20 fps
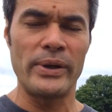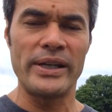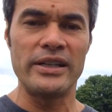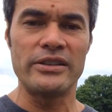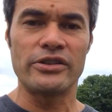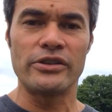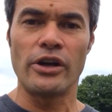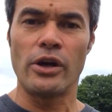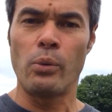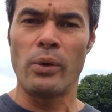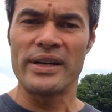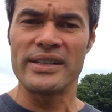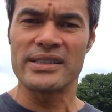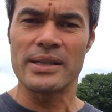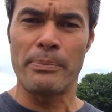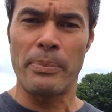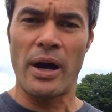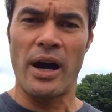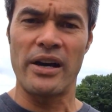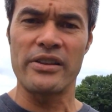We need to know what
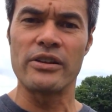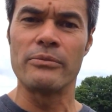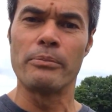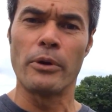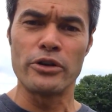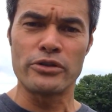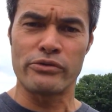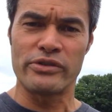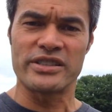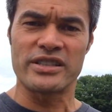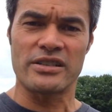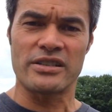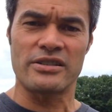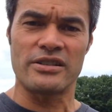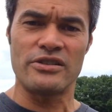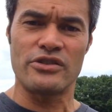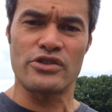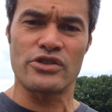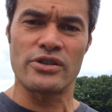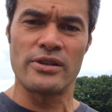is the path of most
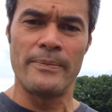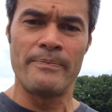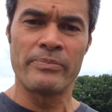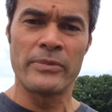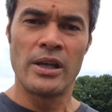resistance.